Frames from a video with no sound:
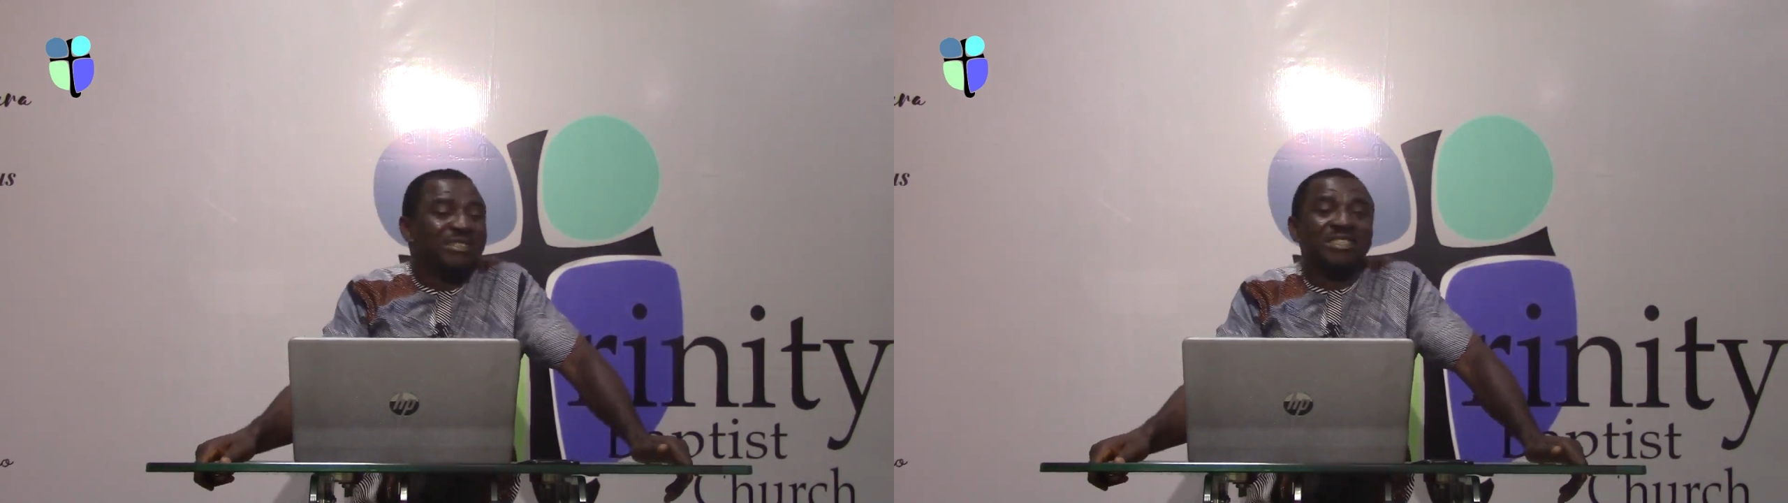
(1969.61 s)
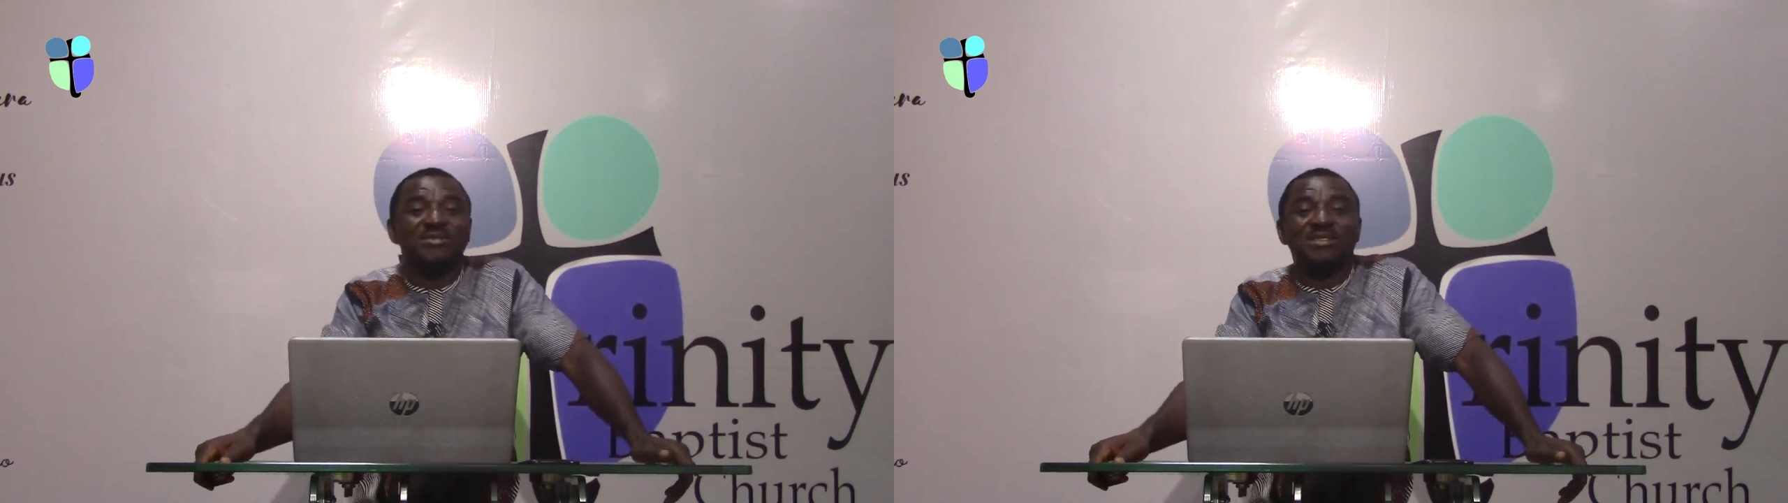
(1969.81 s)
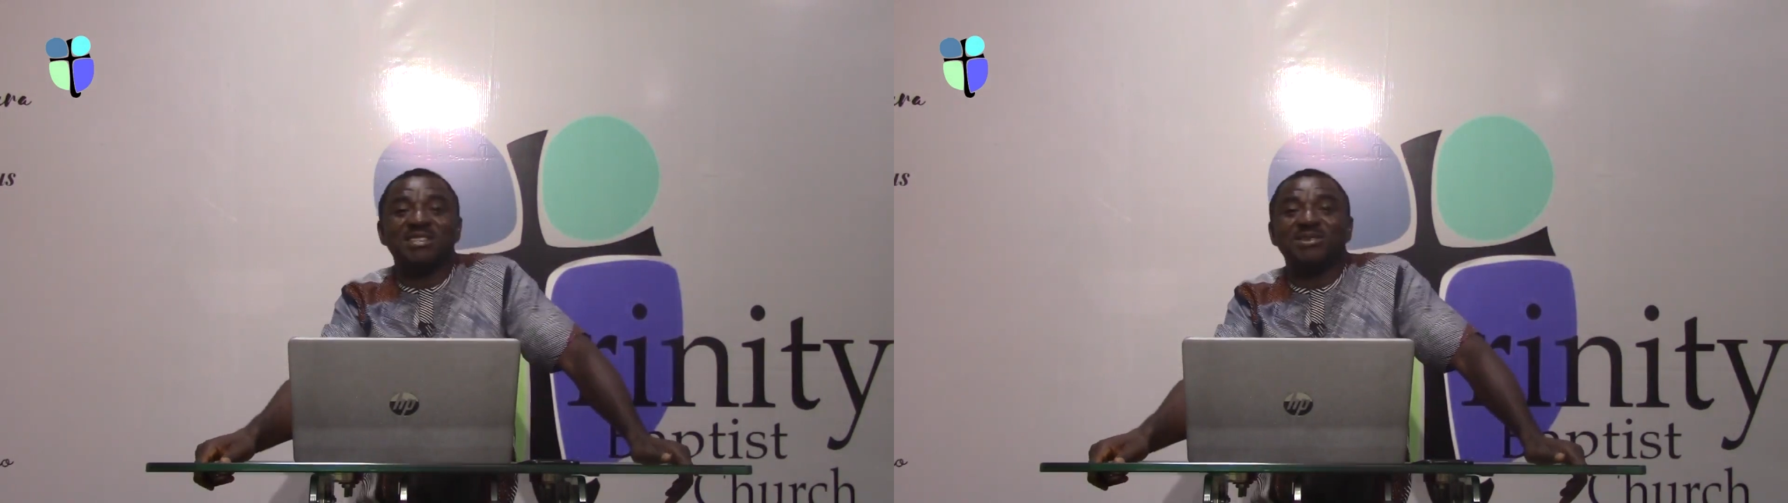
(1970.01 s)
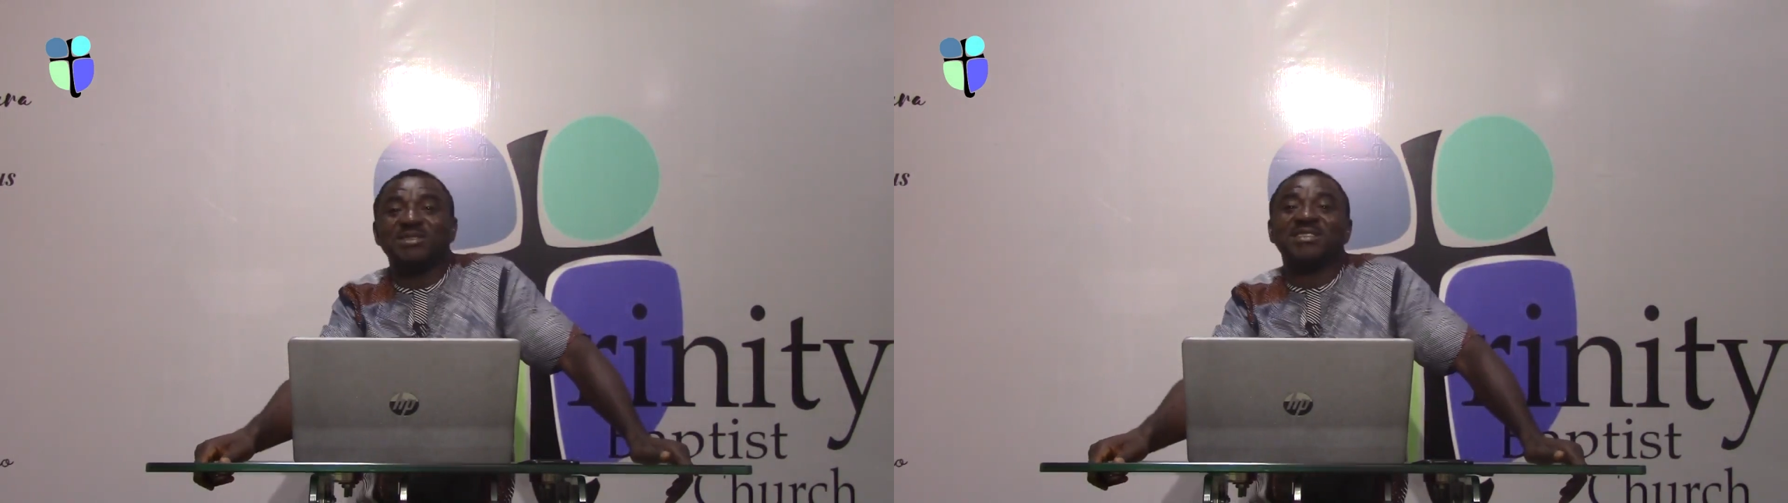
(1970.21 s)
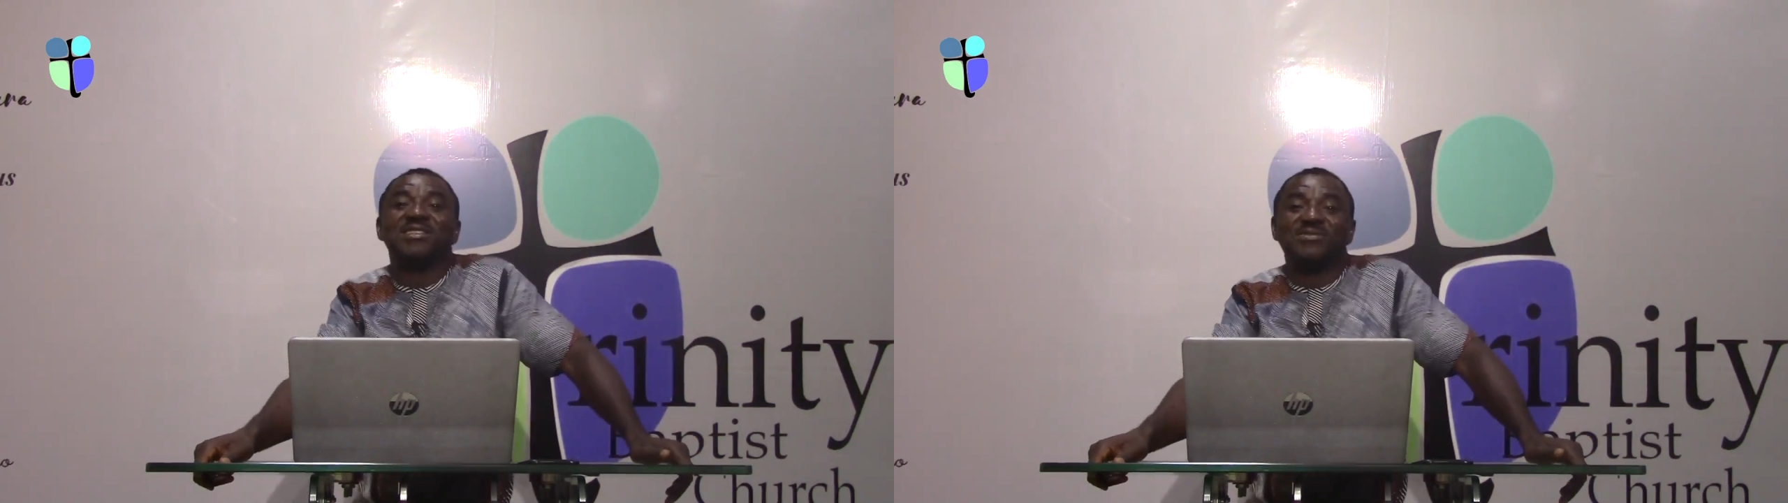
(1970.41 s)
a 70-year-old
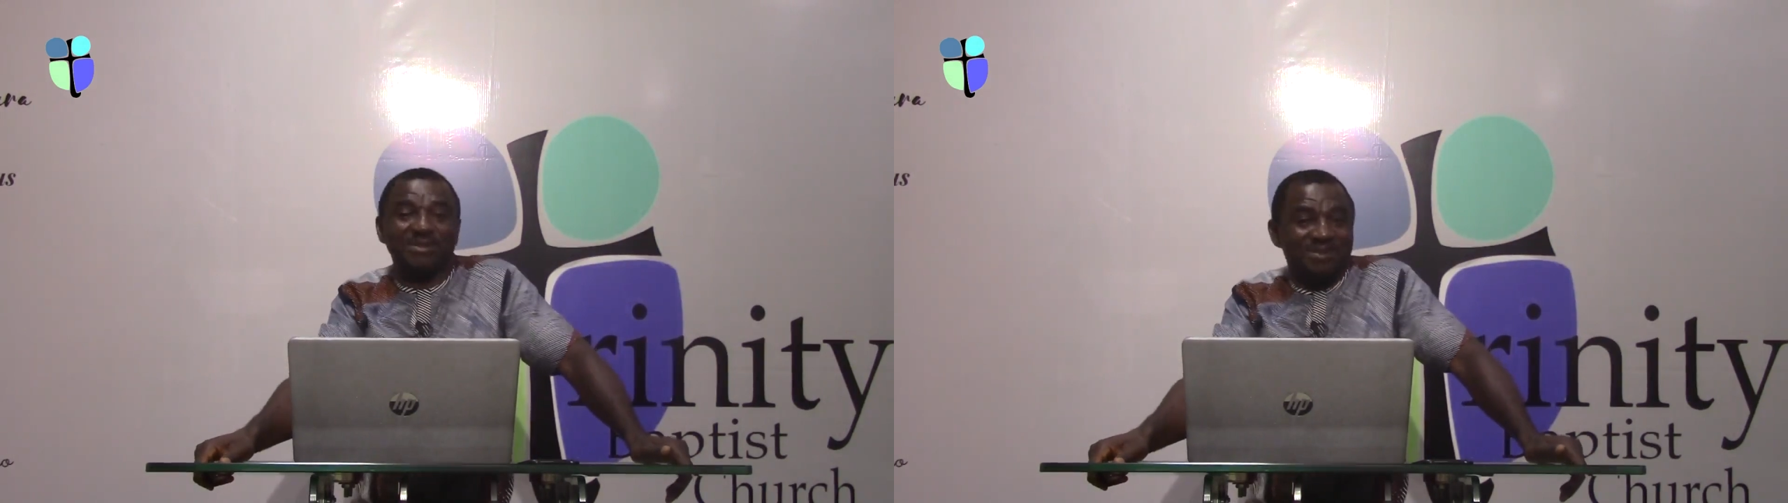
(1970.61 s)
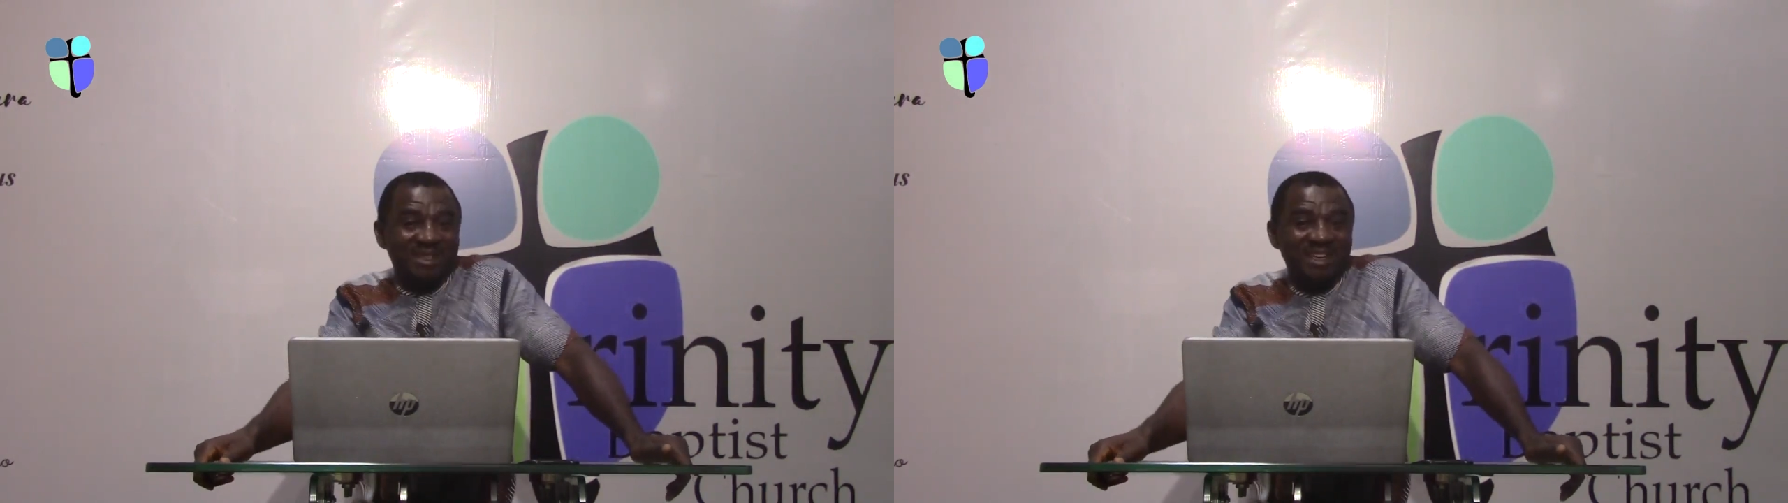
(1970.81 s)
start from?